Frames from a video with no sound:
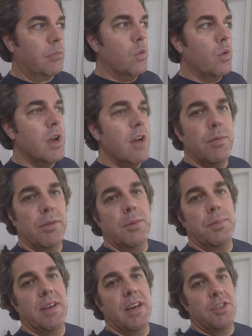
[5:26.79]
where you have
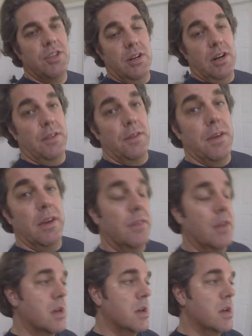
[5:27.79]
precipitation and other things,